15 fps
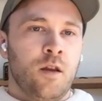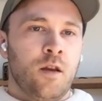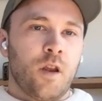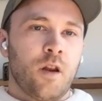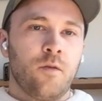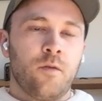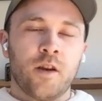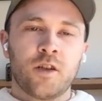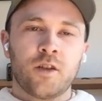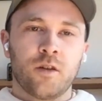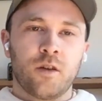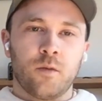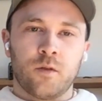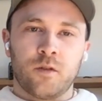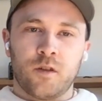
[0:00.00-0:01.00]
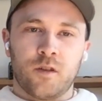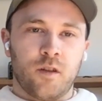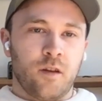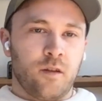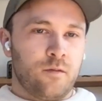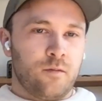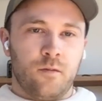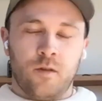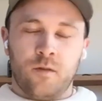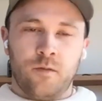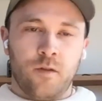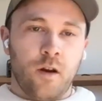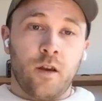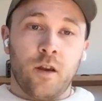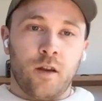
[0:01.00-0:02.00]
And eventually it was just like,
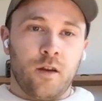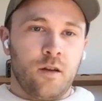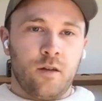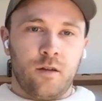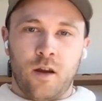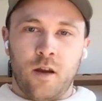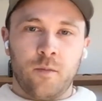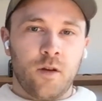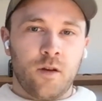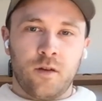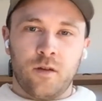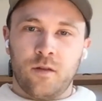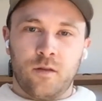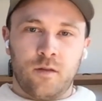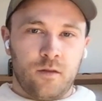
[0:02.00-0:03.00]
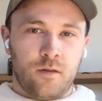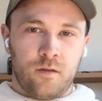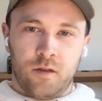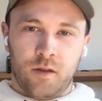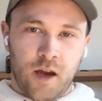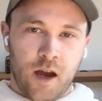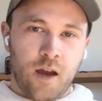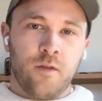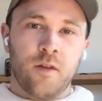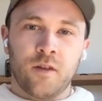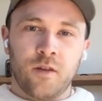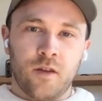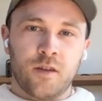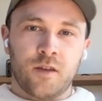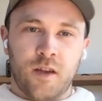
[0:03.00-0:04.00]
fuck it. I'm going to dive
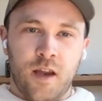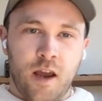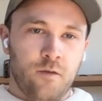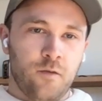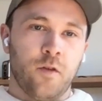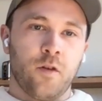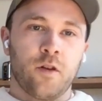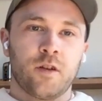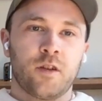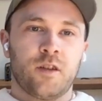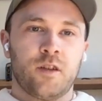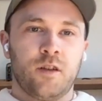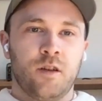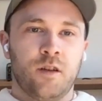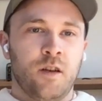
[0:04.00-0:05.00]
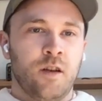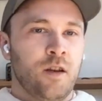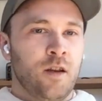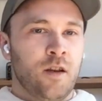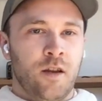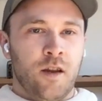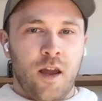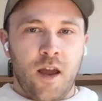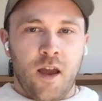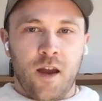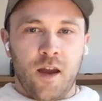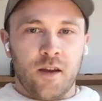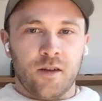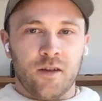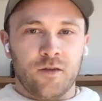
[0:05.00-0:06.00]
into this headfirst
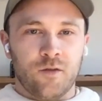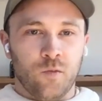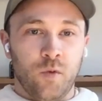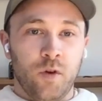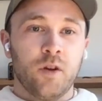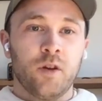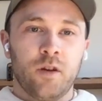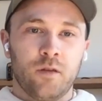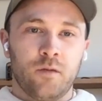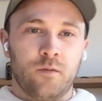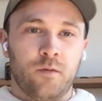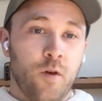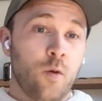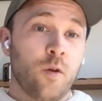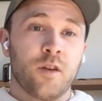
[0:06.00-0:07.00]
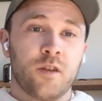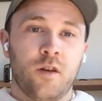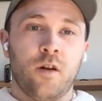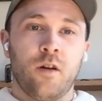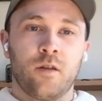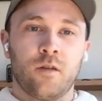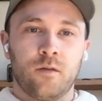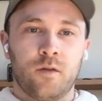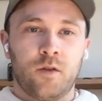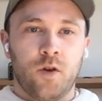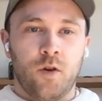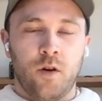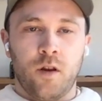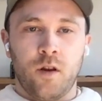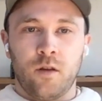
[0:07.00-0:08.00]
and really focus on
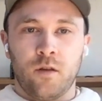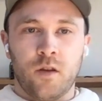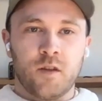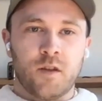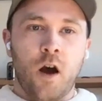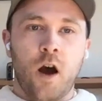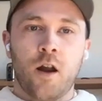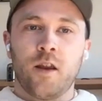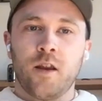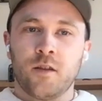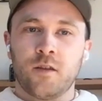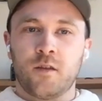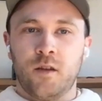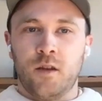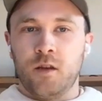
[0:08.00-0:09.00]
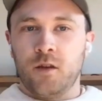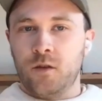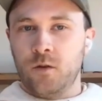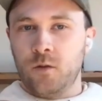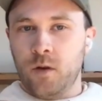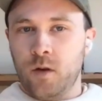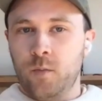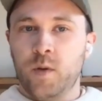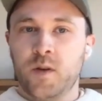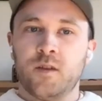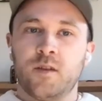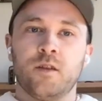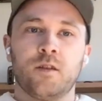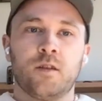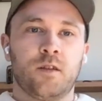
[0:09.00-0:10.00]
turning this audience into a
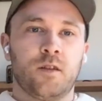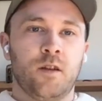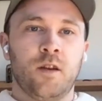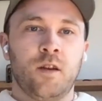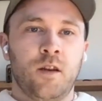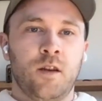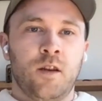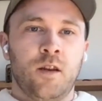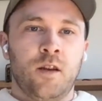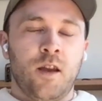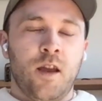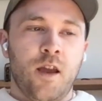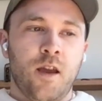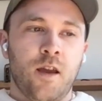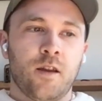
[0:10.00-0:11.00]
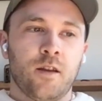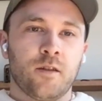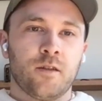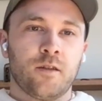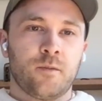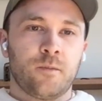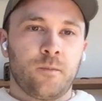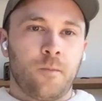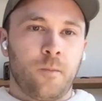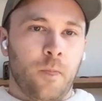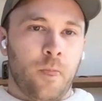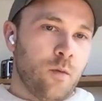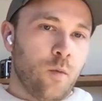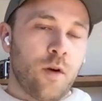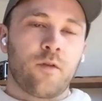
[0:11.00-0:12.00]
business. And
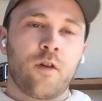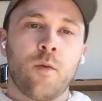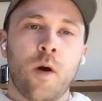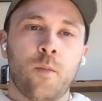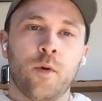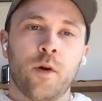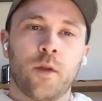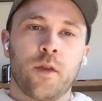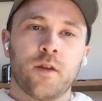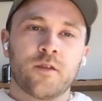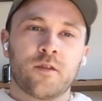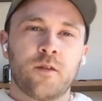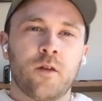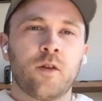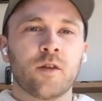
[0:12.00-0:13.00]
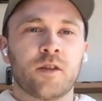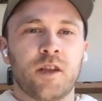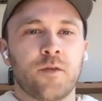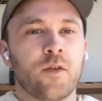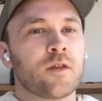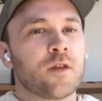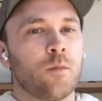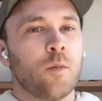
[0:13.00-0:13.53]
what I've come up with is a little different than